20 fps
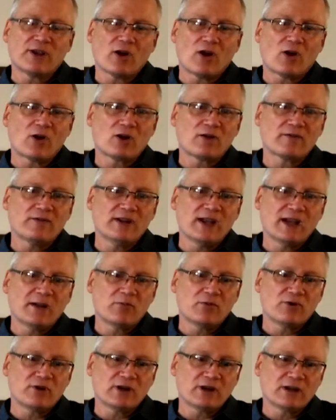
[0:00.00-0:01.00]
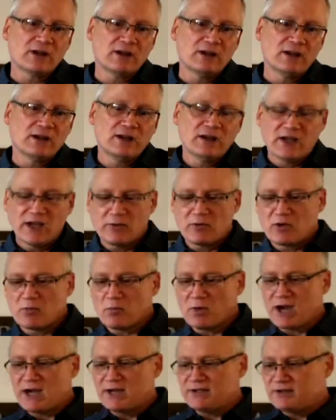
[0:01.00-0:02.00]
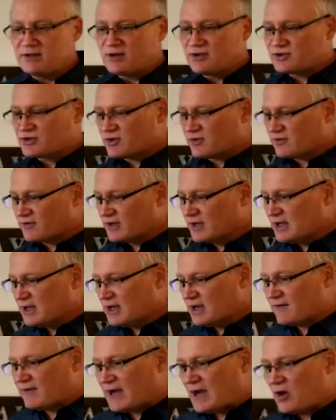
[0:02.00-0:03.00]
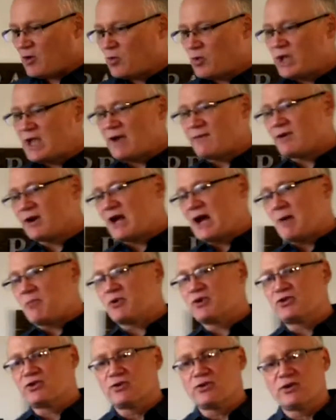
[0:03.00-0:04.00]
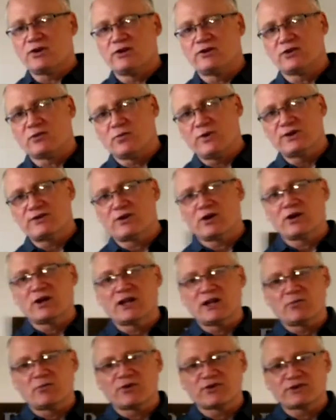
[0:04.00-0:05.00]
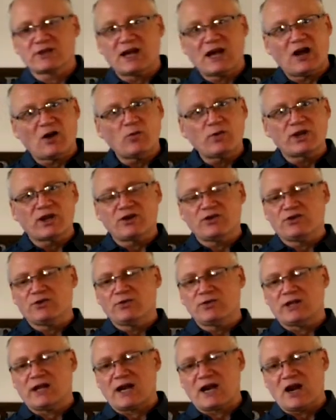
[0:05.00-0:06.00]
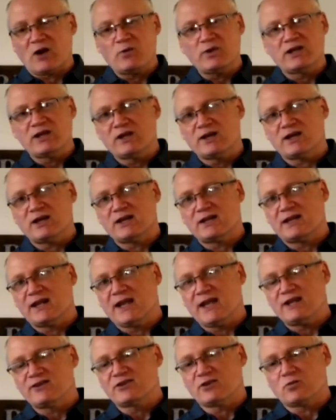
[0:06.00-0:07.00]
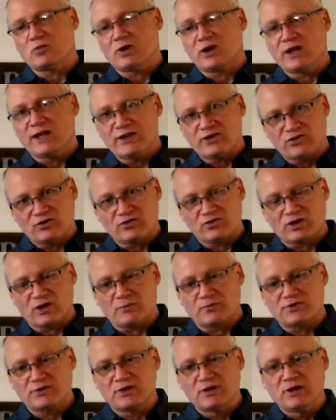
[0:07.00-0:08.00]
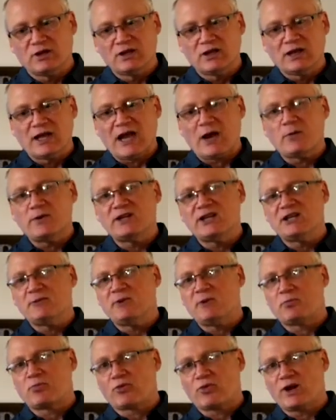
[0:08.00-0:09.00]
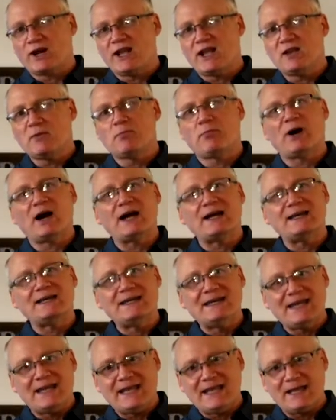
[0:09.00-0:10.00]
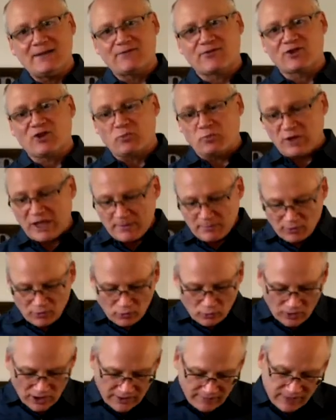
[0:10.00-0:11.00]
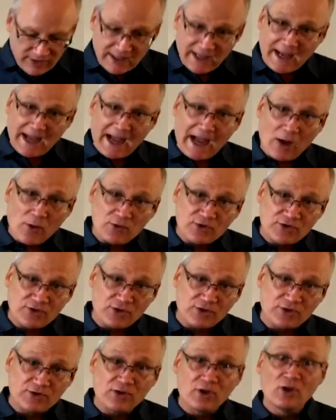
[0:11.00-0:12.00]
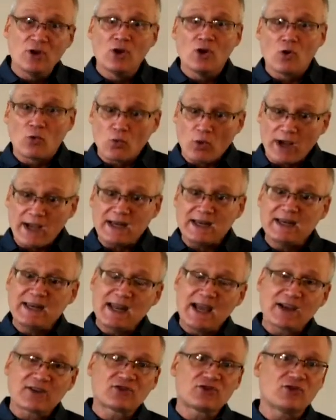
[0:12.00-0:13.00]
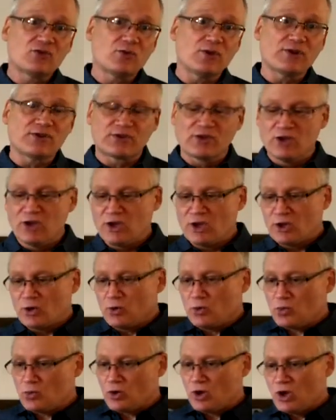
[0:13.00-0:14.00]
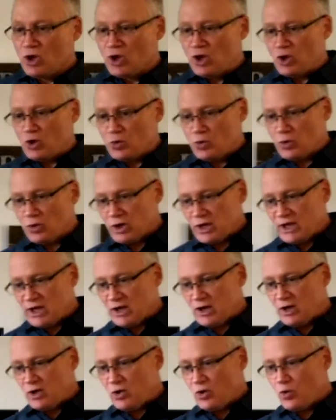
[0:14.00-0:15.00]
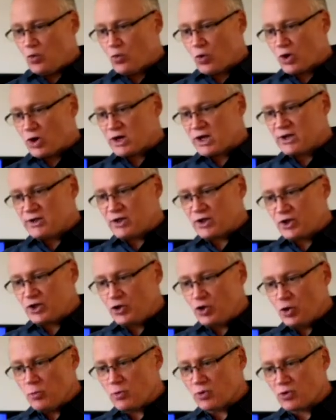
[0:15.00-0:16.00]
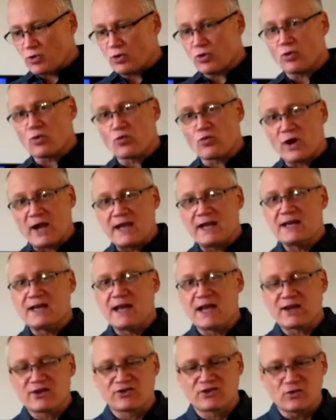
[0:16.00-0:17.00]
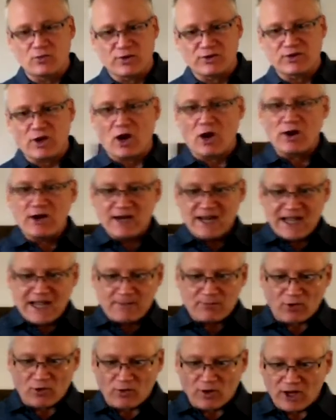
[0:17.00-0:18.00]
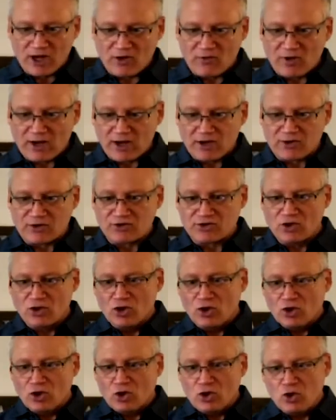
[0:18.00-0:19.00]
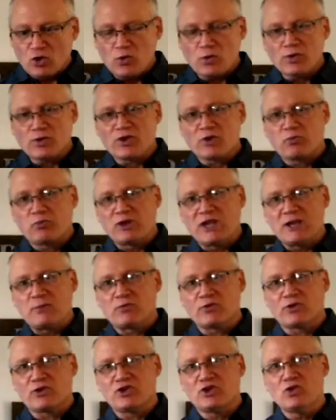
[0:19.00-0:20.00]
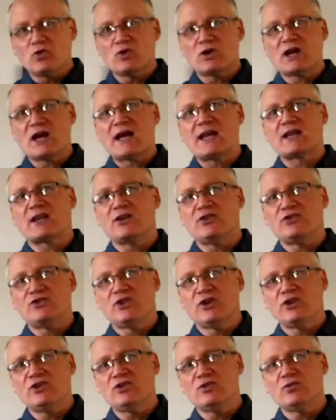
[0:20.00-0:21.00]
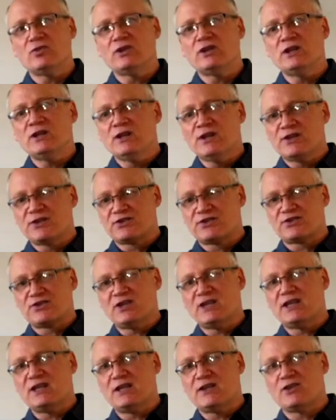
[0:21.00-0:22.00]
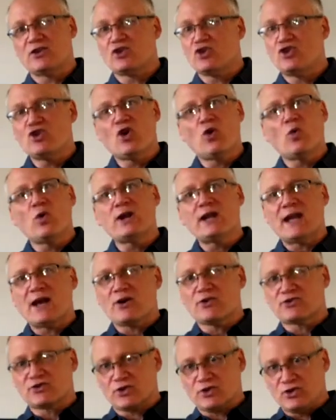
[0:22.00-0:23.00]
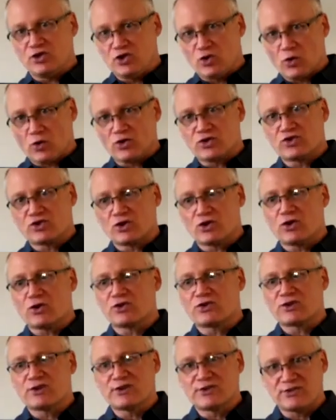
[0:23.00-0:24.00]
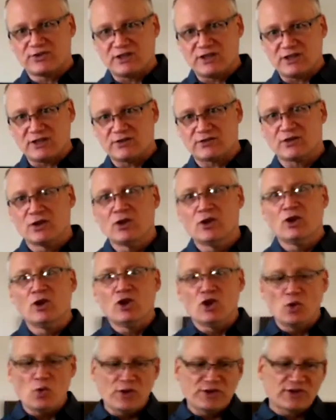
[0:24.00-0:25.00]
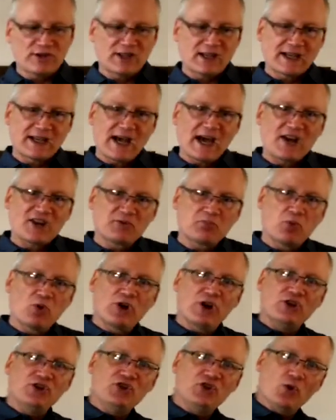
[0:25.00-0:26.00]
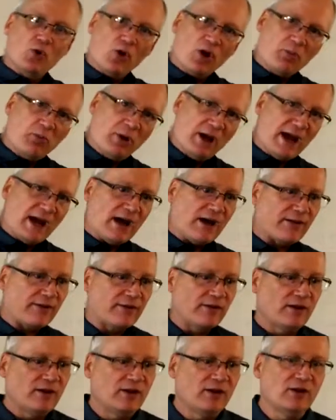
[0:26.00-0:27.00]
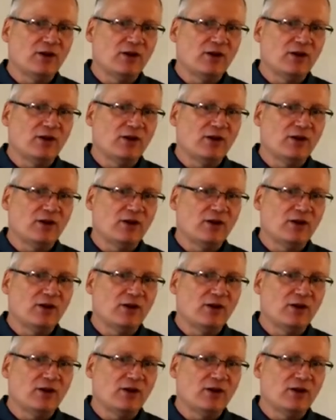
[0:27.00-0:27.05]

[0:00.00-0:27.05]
The Art of Neighboring. It reminded us of of how we have an opportunity to reach our neighbors and how we can do that, and how we can engage in relationships, how we need to be praying by name for the people who live in the houses right next to us, who who who work in the cubicle right next to us, our neighbor right around us. Who are the people that you and I continually see that no one else in your church sees? Who is it that God has put in your path?